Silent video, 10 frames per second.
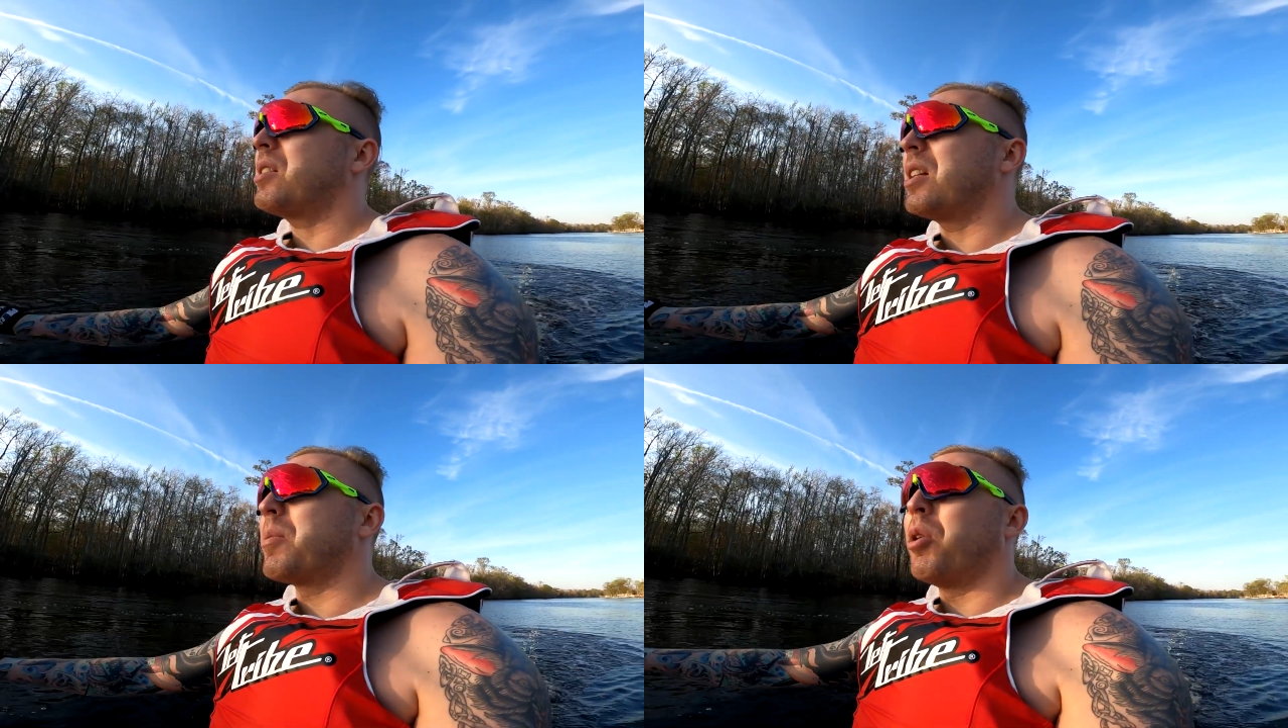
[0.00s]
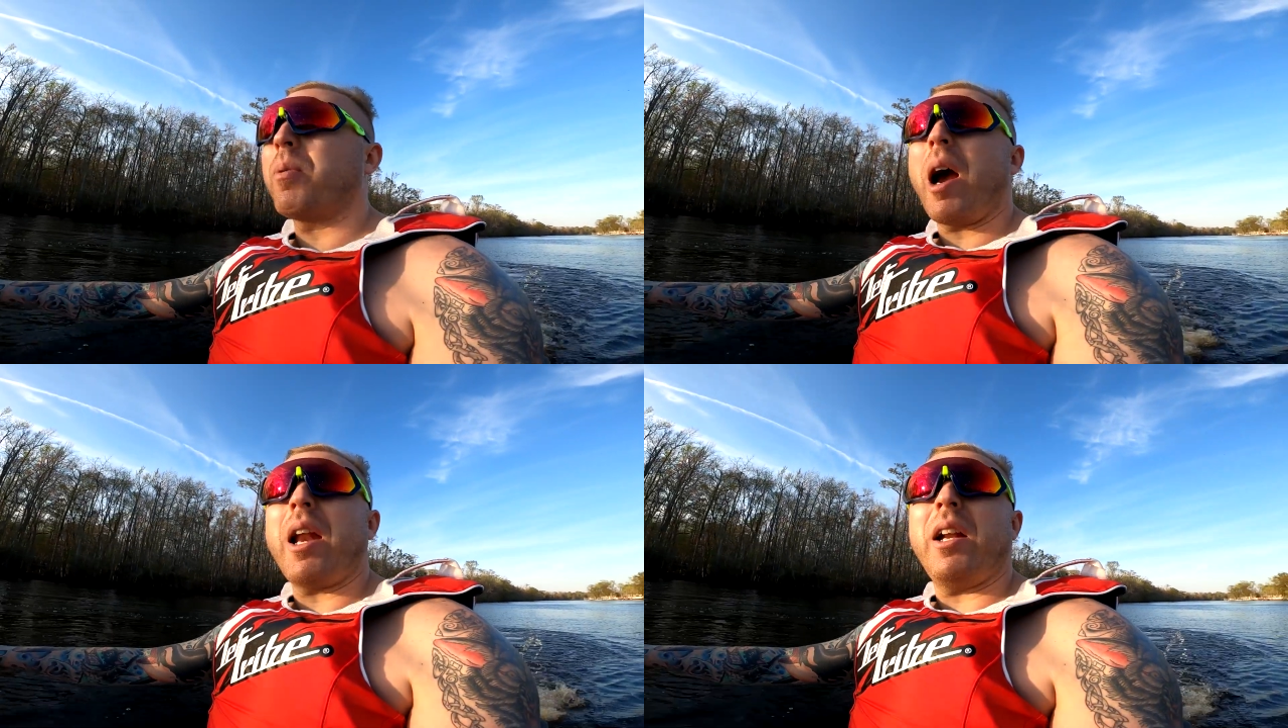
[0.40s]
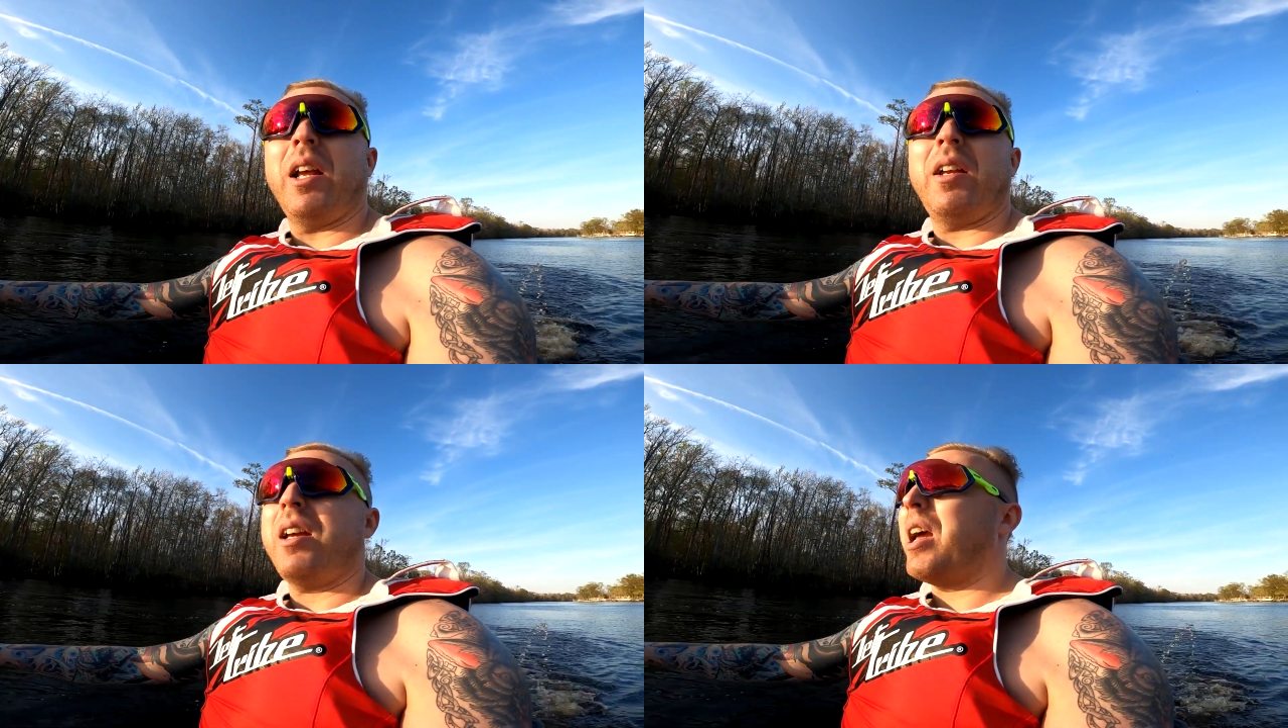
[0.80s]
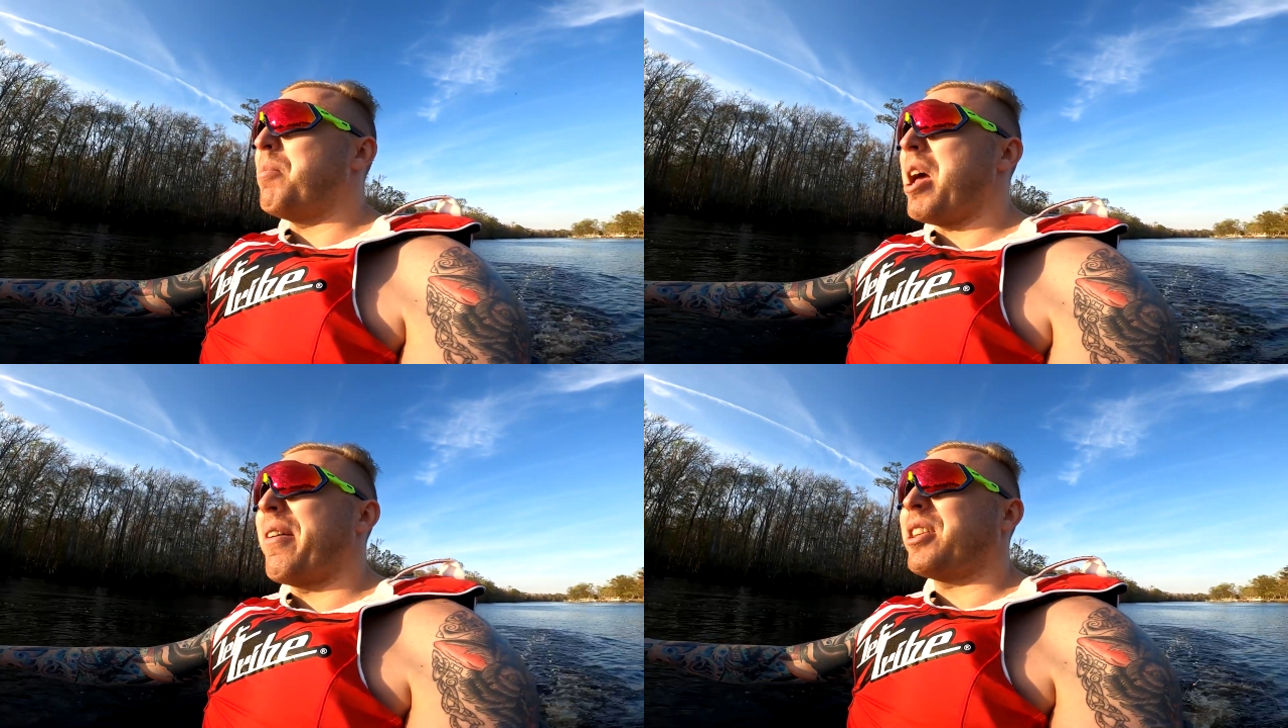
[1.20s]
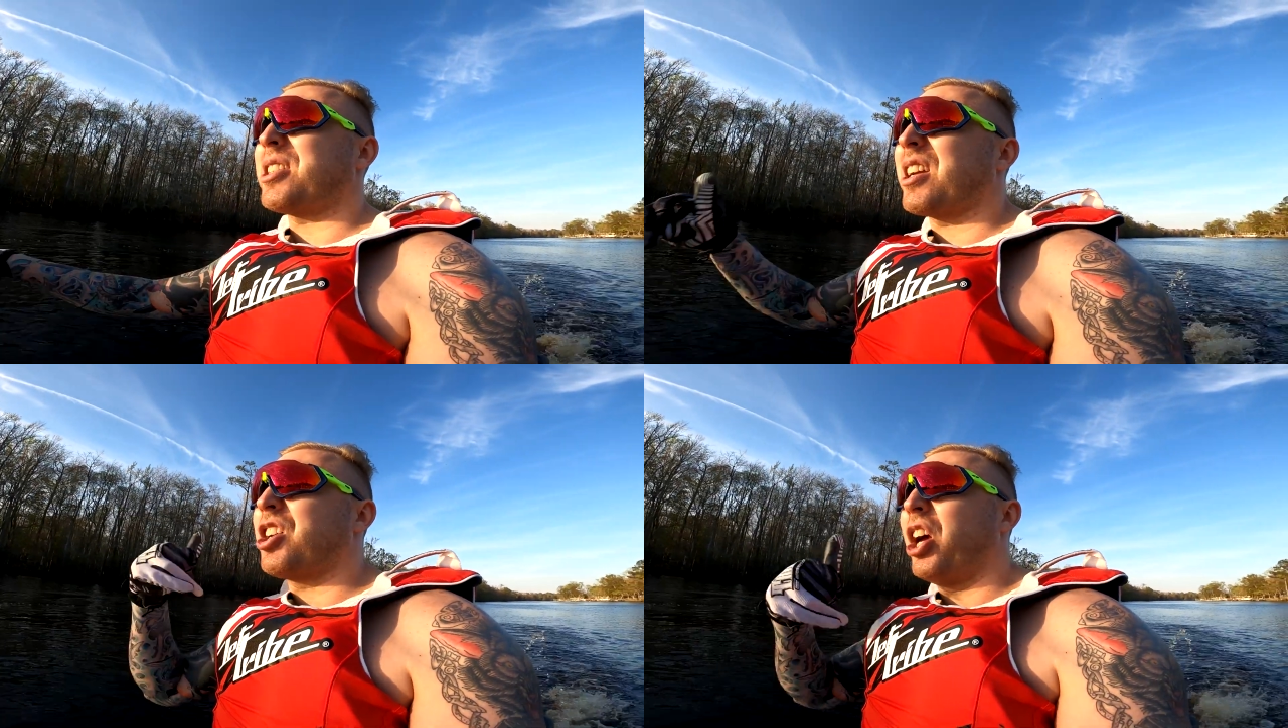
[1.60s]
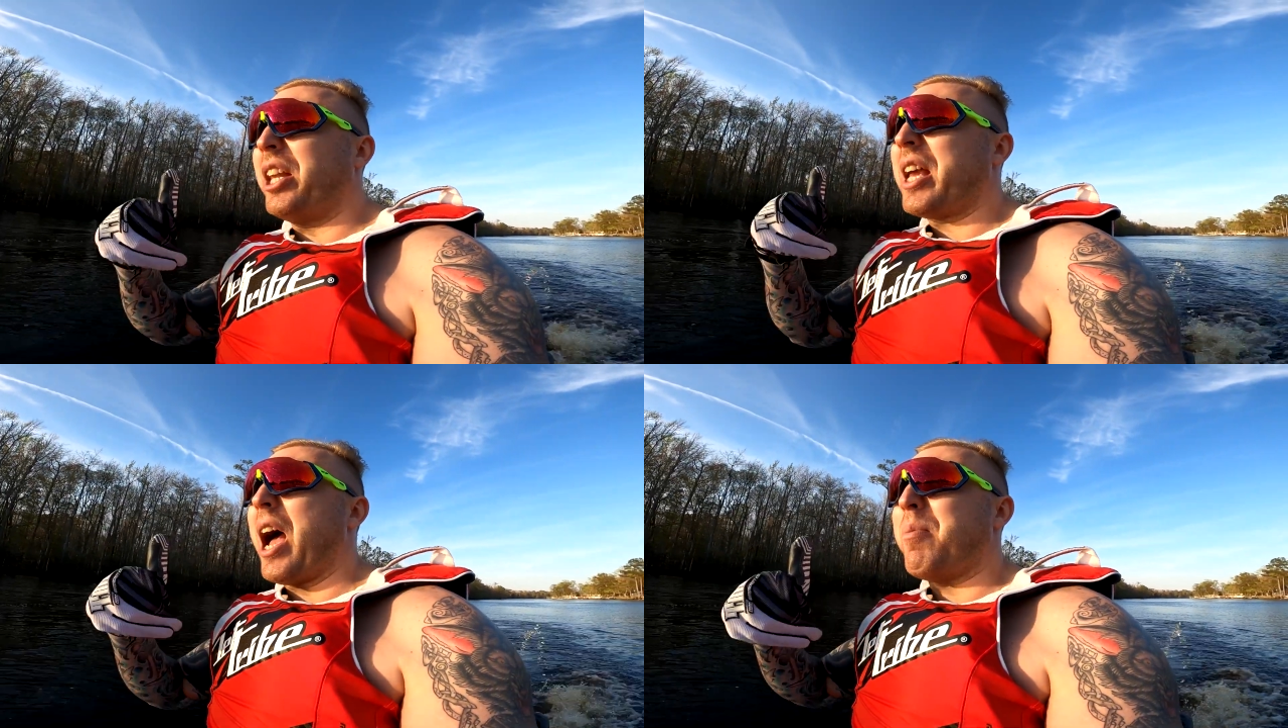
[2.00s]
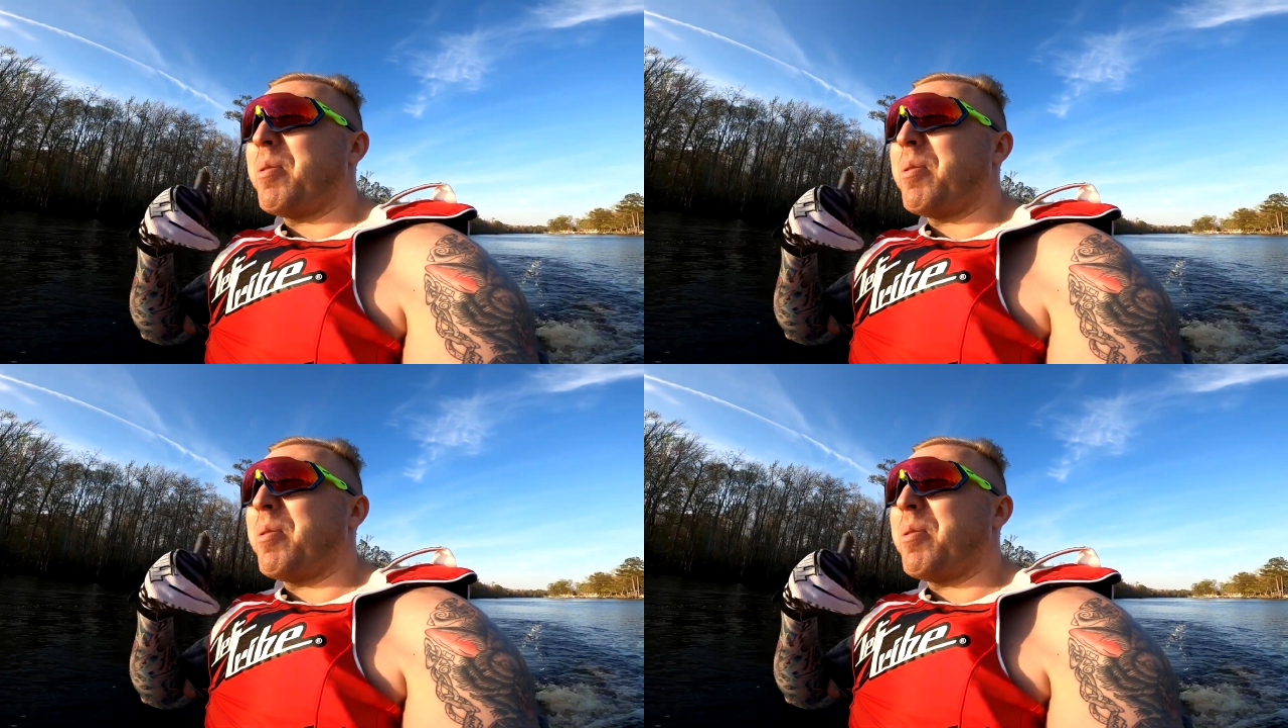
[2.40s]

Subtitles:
get some more riding in and be having just a good time,